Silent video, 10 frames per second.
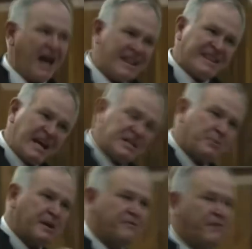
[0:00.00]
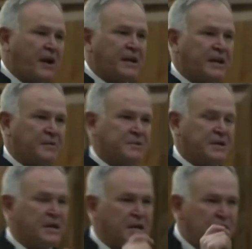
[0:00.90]
And that's where the finding
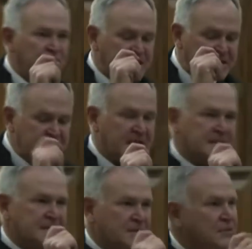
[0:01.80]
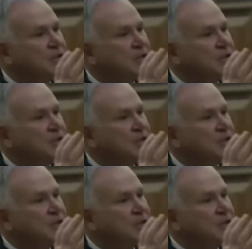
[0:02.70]
comes in. She says,